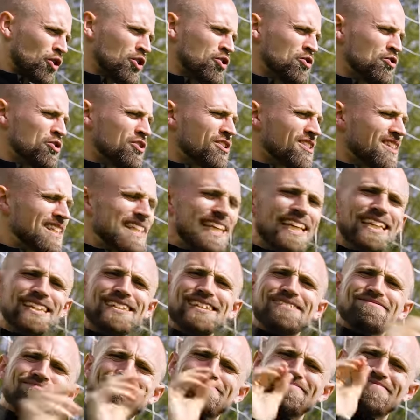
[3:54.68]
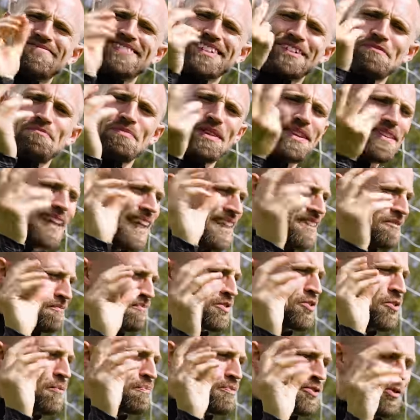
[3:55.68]
you just need
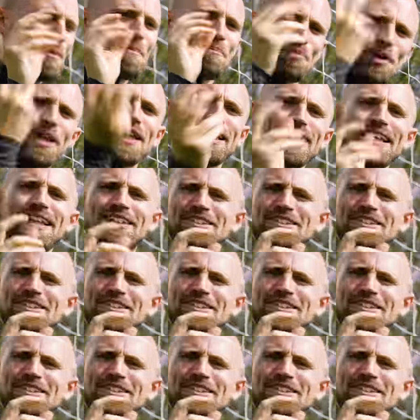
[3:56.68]
like to, to like get